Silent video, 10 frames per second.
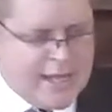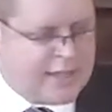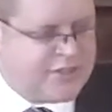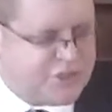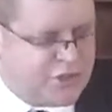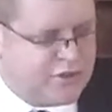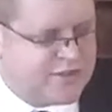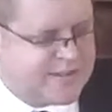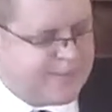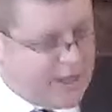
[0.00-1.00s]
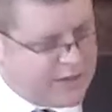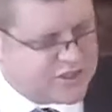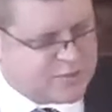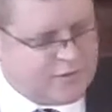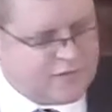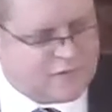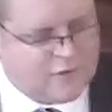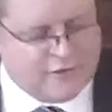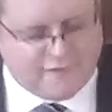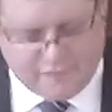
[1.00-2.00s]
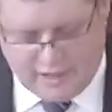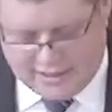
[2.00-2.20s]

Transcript: endures the punishment for our